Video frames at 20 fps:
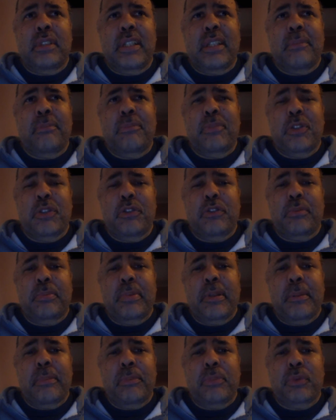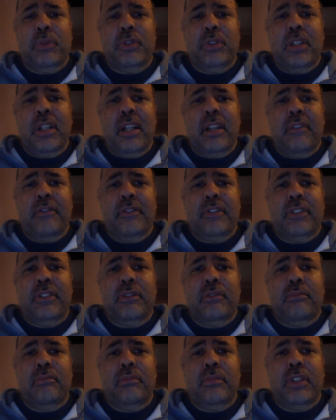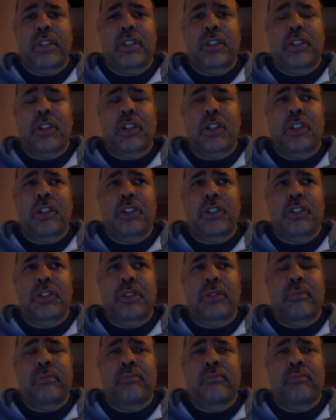improves people's lives and knowledge.